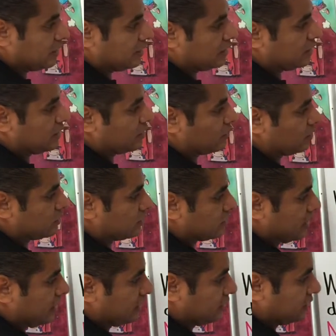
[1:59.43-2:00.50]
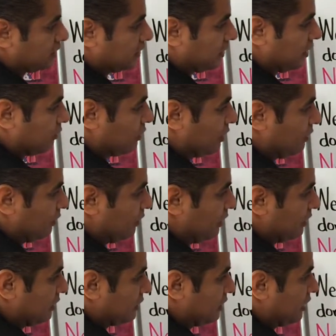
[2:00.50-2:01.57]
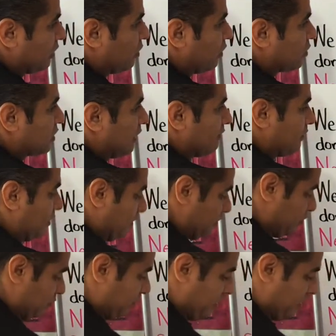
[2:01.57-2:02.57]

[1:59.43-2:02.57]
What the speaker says: The rule says the adverb of frequency goes after to be